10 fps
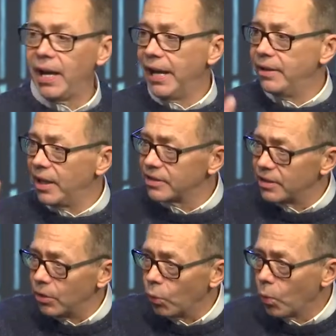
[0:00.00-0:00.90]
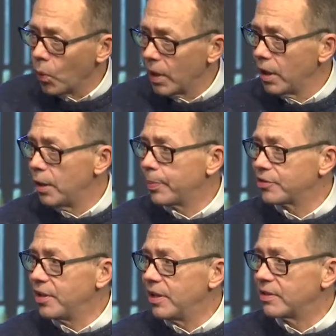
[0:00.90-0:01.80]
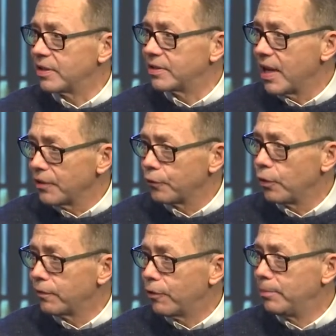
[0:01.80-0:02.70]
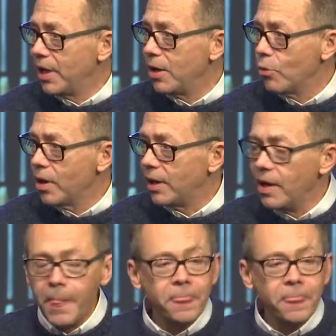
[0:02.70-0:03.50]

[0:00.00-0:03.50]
and does it one hundred percent successful from day one.